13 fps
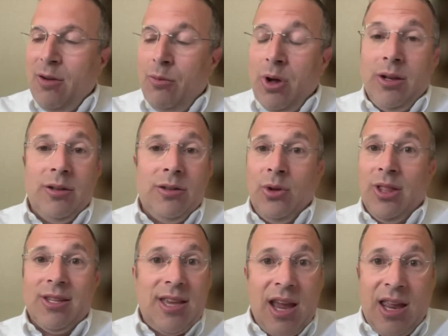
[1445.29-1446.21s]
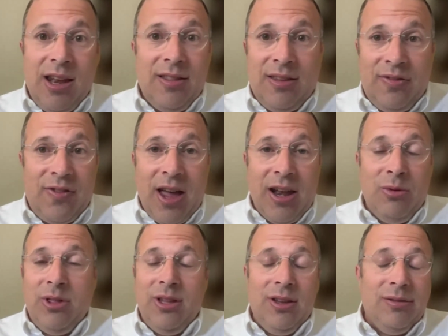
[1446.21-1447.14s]
When during the second
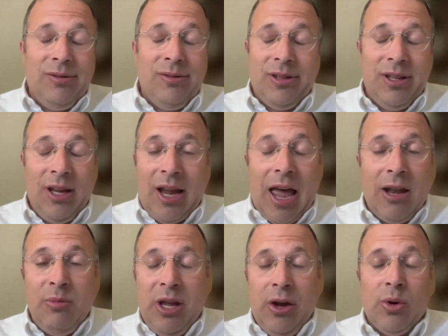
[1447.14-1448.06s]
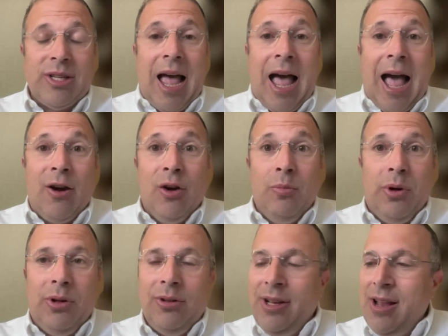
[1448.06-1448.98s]
Intifada, when the economy here was
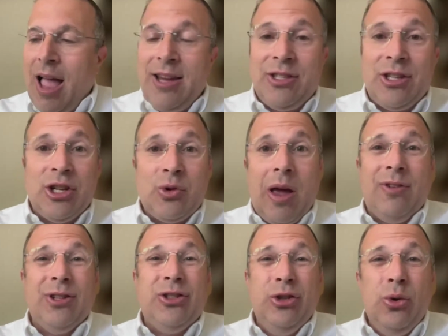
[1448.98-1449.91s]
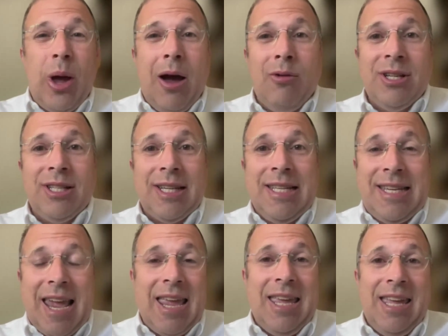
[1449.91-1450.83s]
horrible, I used to travel 2 hours a
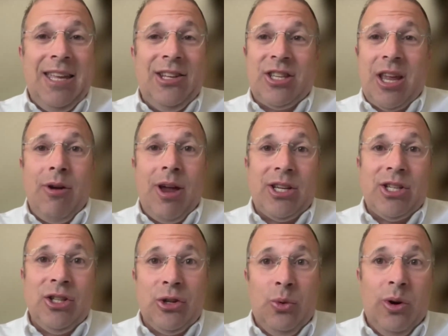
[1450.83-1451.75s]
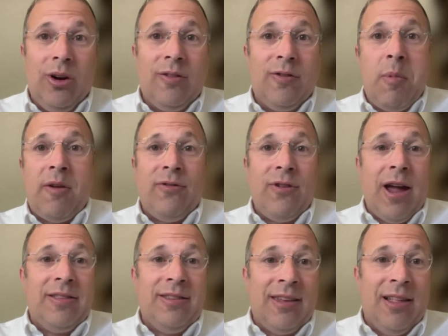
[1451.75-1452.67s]
day each direction to work from
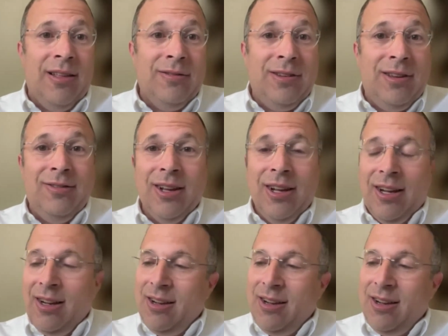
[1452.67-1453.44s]
Efrat to Tel Aviv.